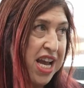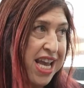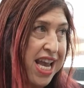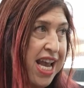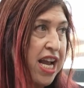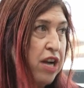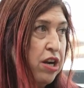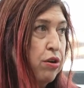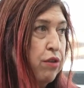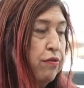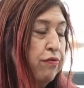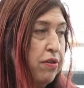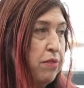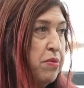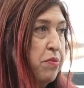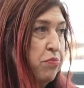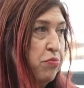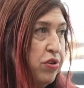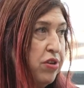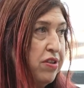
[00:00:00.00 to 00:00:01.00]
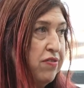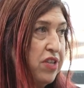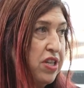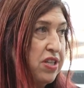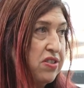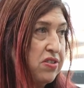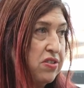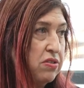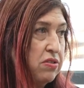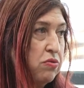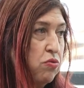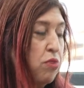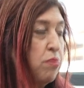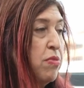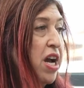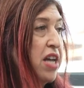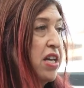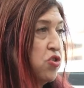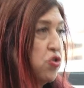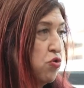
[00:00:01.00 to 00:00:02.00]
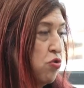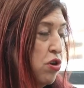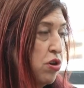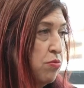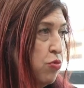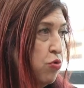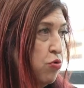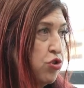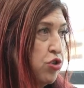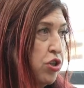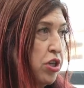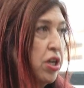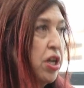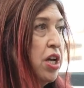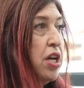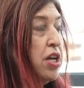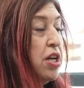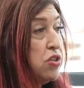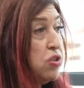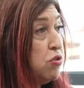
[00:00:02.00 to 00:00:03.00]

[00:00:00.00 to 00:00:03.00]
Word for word: my anger from a previous or my strong emotion.